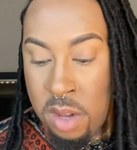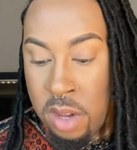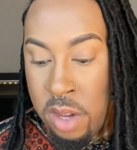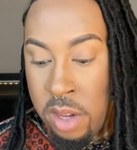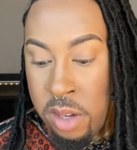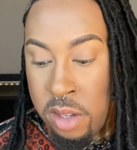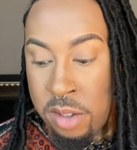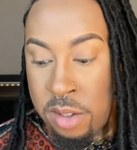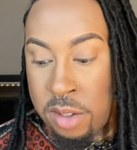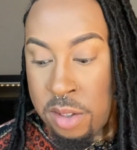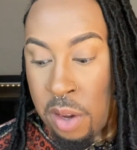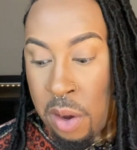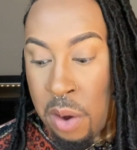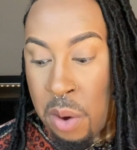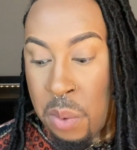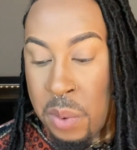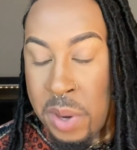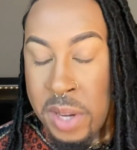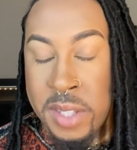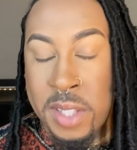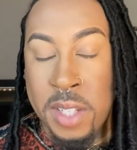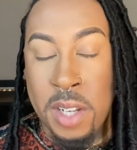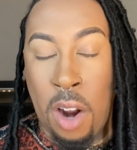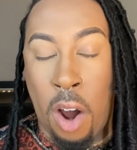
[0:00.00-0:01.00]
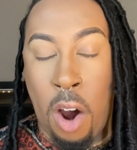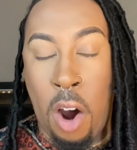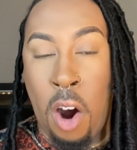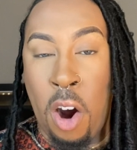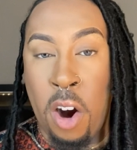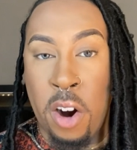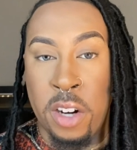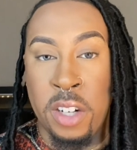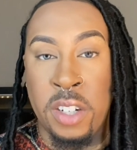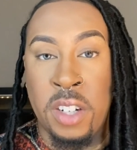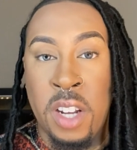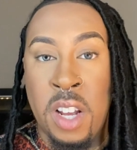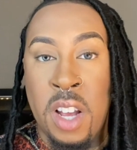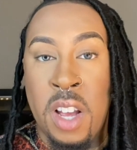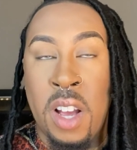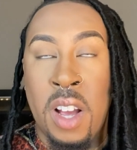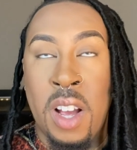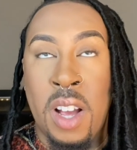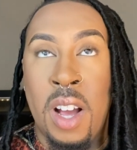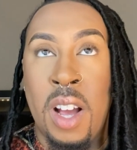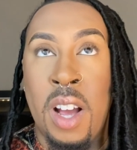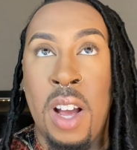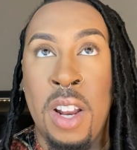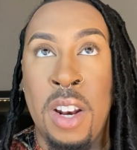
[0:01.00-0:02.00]
So it's an art.
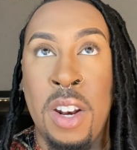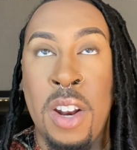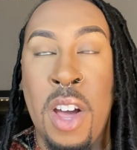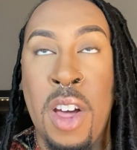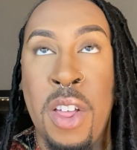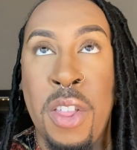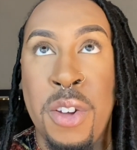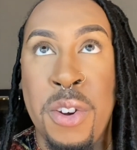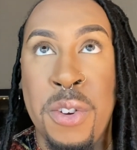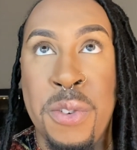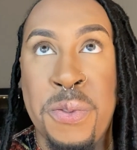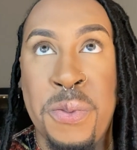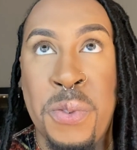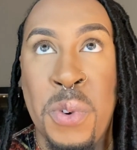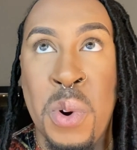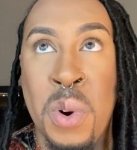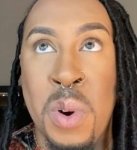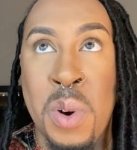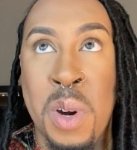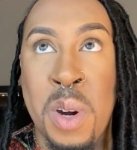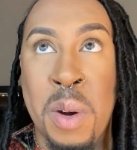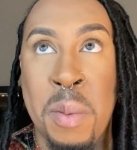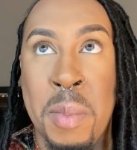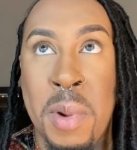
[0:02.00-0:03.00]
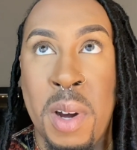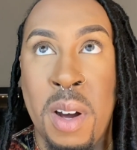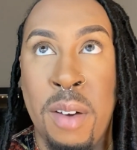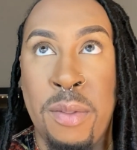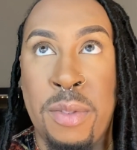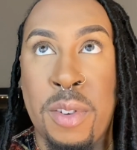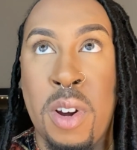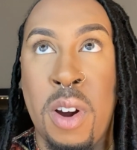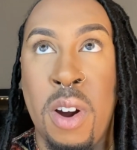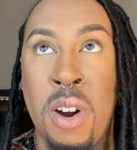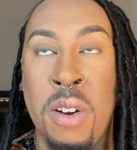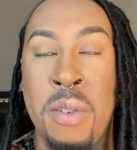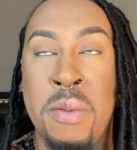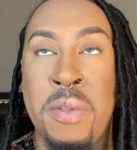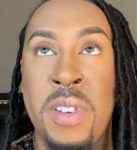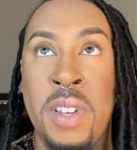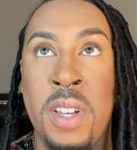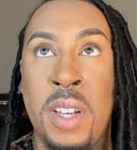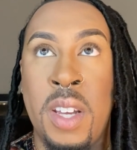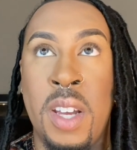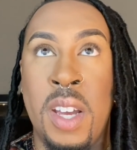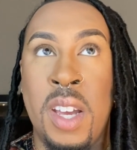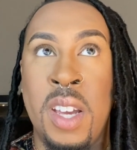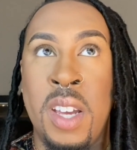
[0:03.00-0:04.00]
Another form of
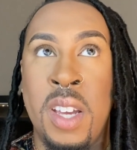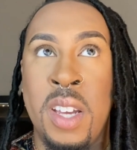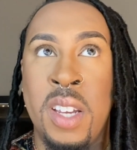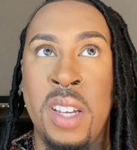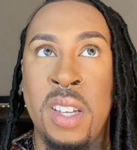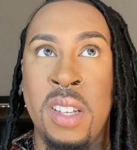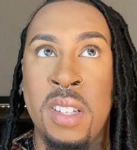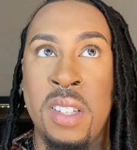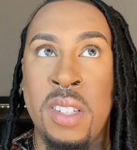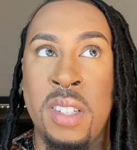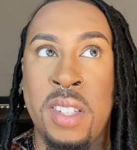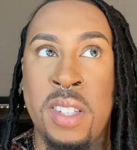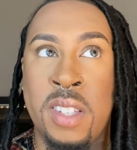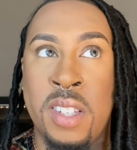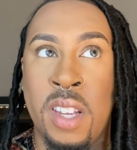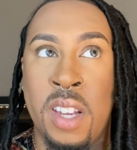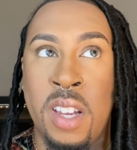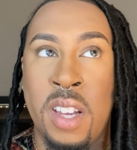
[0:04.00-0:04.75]
curving is